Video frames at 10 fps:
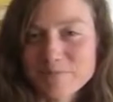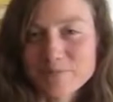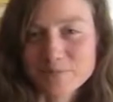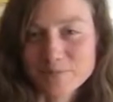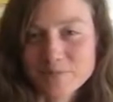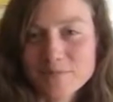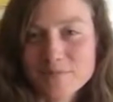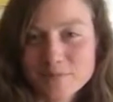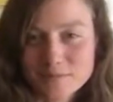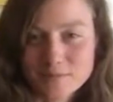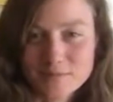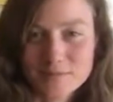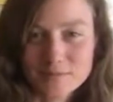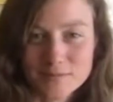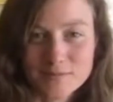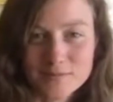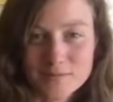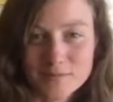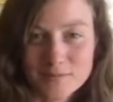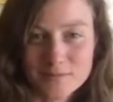
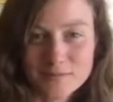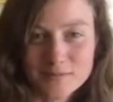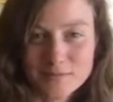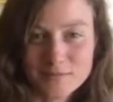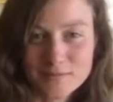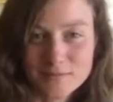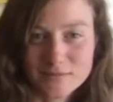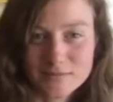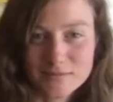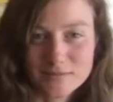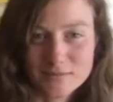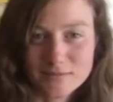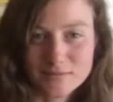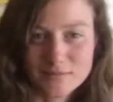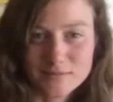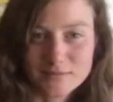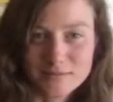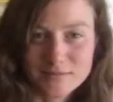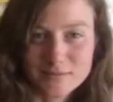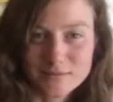
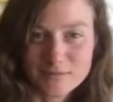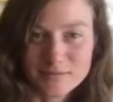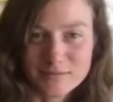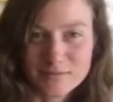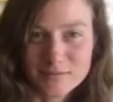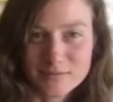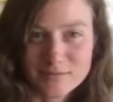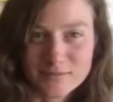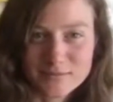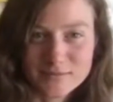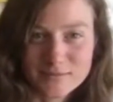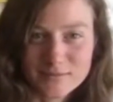(not speaking)